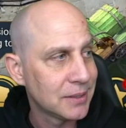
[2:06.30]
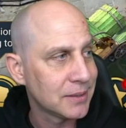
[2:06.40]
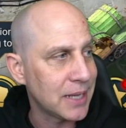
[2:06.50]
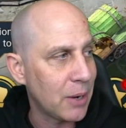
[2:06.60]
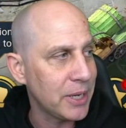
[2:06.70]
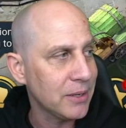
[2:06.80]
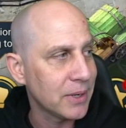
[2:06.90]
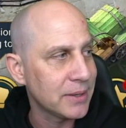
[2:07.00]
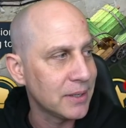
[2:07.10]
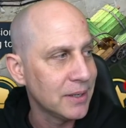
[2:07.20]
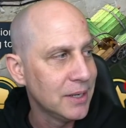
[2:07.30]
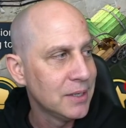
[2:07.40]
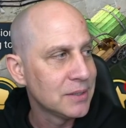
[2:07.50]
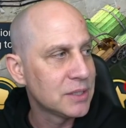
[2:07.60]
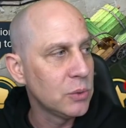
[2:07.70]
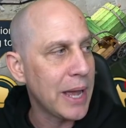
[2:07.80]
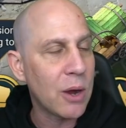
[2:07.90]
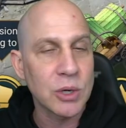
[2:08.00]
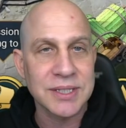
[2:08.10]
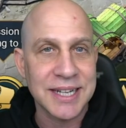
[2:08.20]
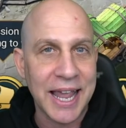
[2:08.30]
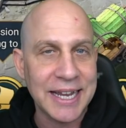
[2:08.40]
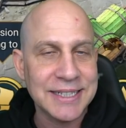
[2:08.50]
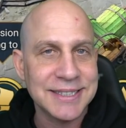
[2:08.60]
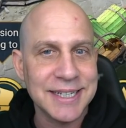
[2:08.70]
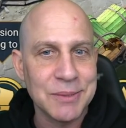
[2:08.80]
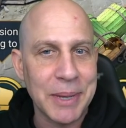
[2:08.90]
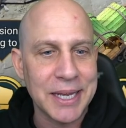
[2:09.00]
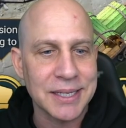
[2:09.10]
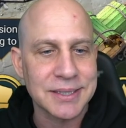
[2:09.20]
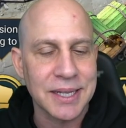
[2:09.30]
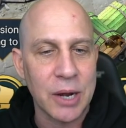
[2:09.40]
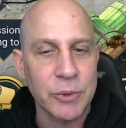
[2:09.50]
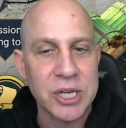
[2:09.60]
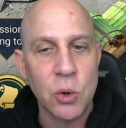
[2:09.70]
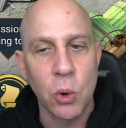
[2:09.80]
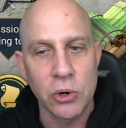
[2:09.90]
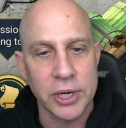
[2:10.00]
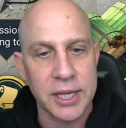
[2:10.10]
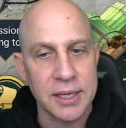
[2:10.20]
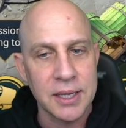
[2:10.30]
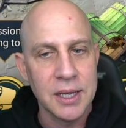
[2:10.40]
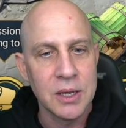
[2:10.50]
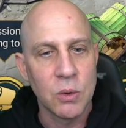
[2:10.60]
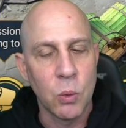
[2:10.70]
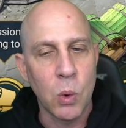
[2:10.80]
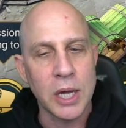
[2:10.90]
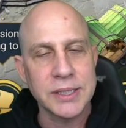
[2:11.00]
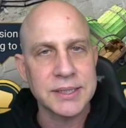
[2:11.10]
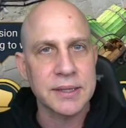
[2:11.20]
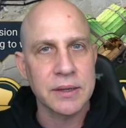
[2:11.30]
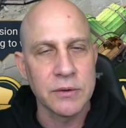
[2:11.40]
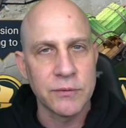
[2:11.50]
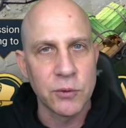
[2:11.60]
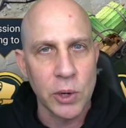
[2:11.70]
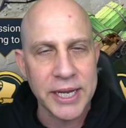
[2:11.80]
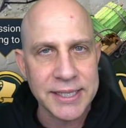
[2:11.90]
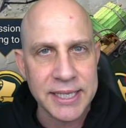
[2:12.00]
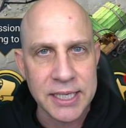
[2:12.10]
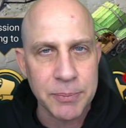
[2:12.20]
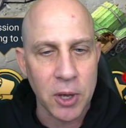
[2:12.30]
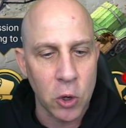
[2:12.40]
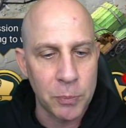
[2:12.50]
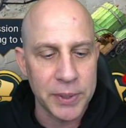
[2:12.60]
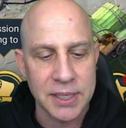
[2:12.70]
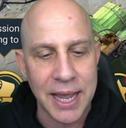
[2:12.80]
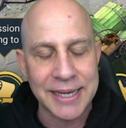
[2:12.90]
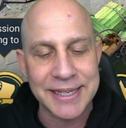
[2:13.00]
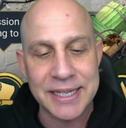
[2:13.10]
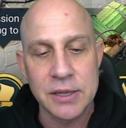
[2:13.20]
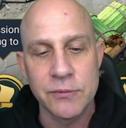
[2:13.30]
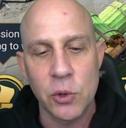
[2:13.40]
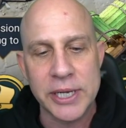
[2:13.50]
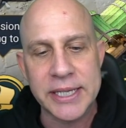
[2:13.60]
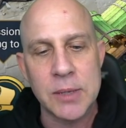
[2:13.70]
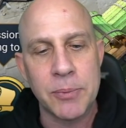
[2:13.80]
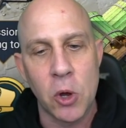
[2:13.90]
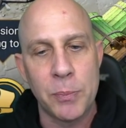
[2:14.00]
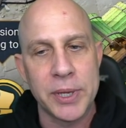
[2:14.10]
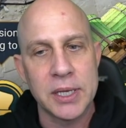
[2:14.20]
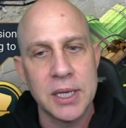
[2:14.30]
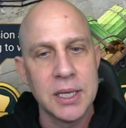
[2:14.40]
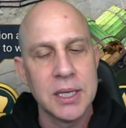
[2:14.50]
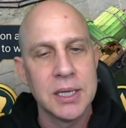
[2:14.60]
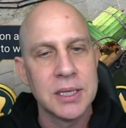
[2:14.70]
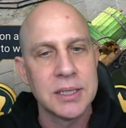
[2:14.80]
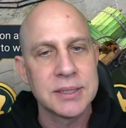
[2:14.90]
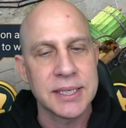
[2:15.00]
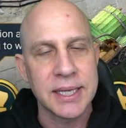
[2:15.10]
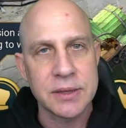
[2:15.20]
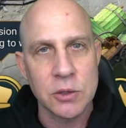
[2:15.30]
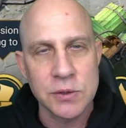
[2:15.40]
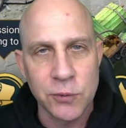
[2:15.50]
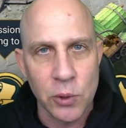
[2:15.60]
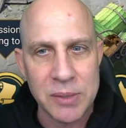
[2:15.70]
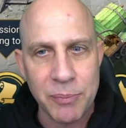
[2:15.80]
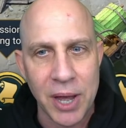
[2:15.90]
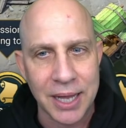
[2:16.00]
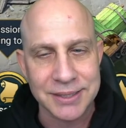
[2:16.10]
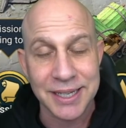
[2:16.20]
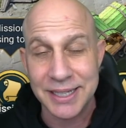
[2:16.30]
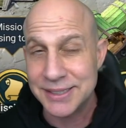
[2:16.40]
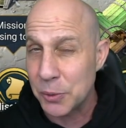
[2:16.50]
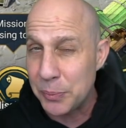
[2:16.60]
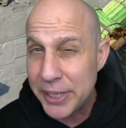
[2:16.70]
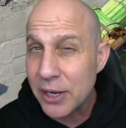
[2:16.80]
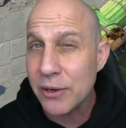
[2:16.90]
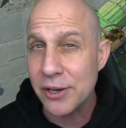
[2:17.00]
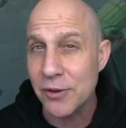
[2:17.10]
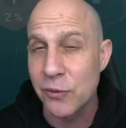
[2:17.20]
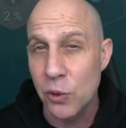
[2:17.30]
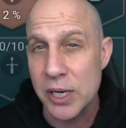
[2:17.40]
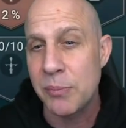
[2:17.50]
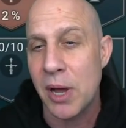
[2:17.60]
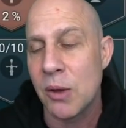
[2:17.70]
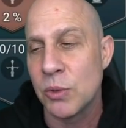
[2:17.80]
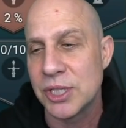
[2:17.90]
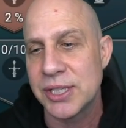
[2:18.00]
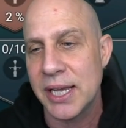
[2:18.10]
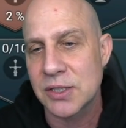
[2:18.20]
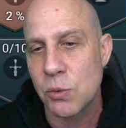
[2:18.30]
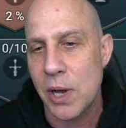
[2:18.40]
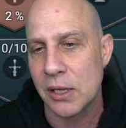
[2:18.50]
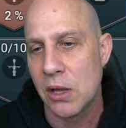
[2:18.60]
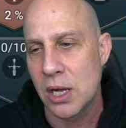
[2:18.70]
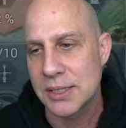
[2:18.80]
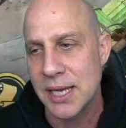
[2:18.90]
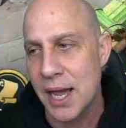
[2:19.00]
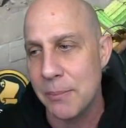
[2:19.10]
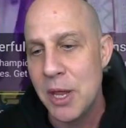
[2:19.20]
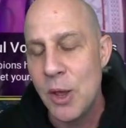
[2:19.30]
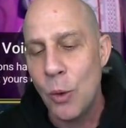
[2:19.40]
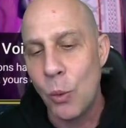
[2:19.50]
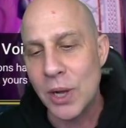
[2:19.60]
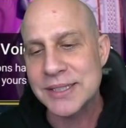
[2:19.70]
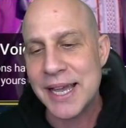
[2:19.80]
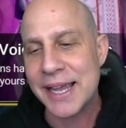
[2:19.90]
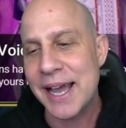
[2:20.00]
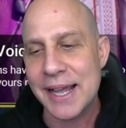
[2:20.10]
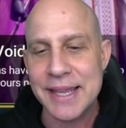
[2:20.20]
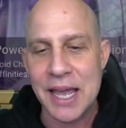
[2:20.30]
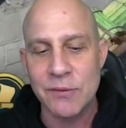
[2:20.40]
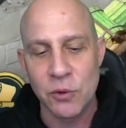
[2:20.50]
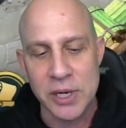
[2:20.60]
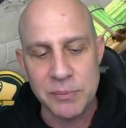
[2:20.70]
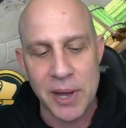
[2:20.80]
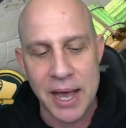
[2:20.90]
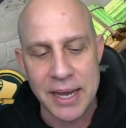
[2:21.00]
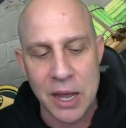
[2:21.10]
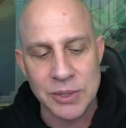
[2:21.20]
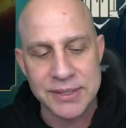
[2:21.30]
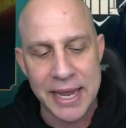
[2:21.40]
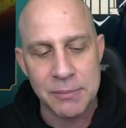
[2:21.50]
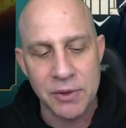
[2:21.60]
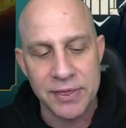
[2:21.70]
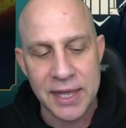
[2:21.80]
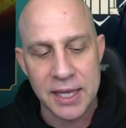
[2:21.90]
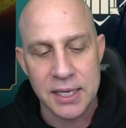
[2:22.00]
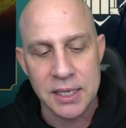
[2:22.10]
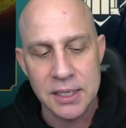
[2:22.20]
That way, right there. 2 hours and 18 minutes that I recorded once the Void Keep opened. I needed the Void Keep open to get those void pots, a superior void pot, which takes quite a long time. Once I got that void pot, I was able then